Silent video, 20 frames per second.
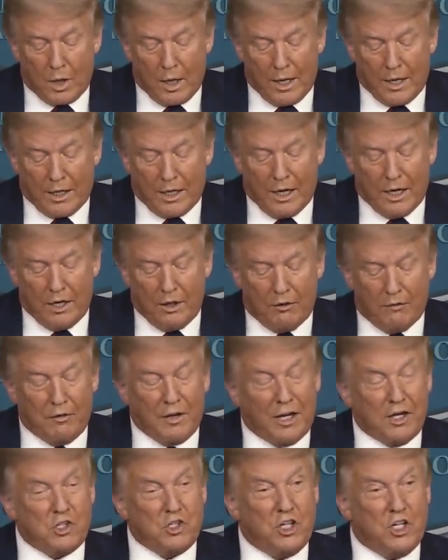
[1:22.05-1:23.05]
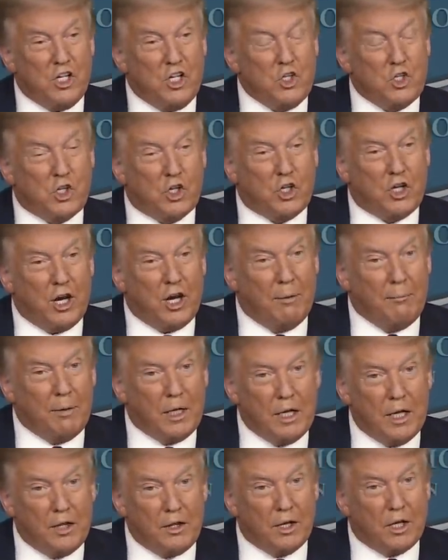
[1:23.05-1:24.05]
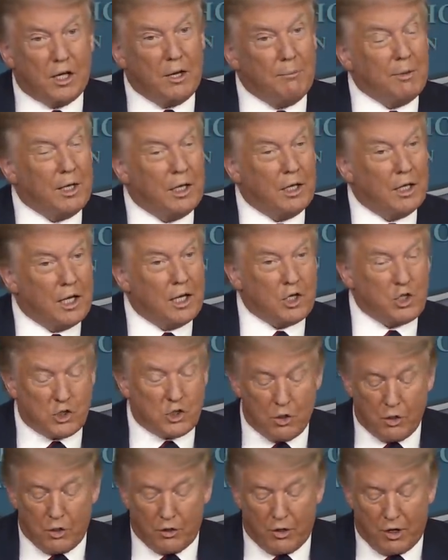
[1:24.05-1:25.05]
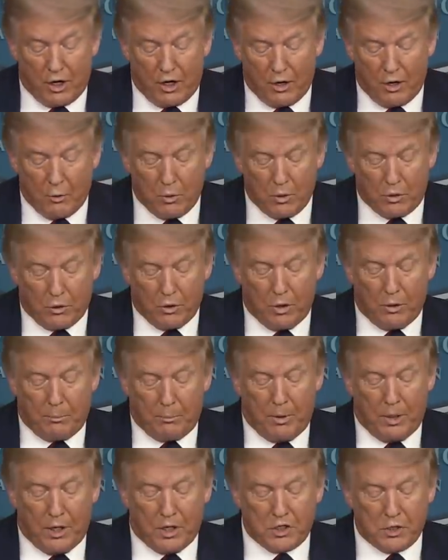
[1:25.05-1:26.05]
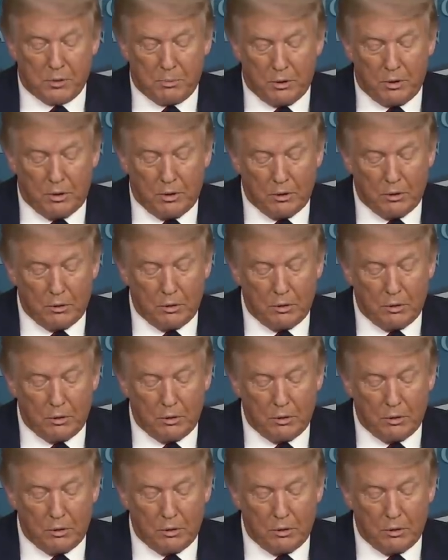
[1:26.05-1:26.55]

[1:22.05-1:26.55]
And again, the vaccines are coming, and they're coming a lot sooner than anyone thought possible,